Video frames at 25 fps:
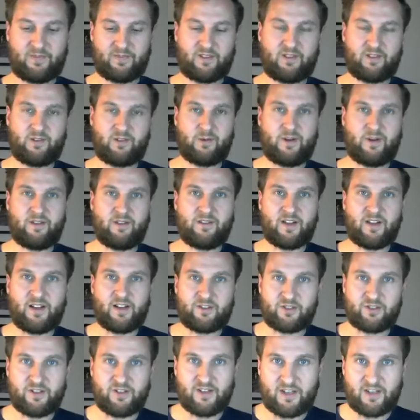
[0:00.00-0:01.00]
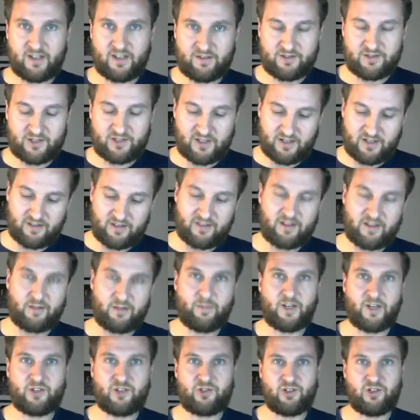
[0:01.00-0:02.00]
So we have that extra negative sign in there,
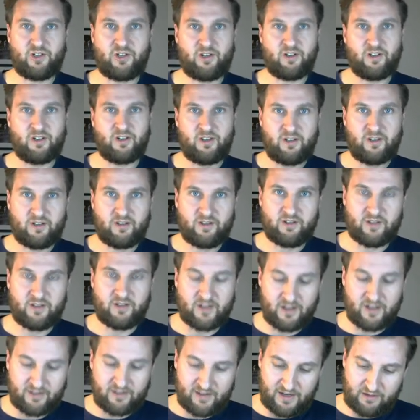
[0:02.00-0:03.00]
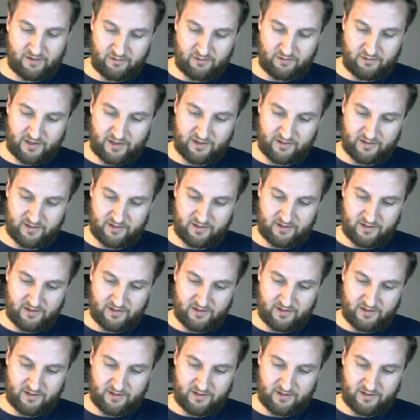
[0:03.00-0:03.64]
and make sure you get that right.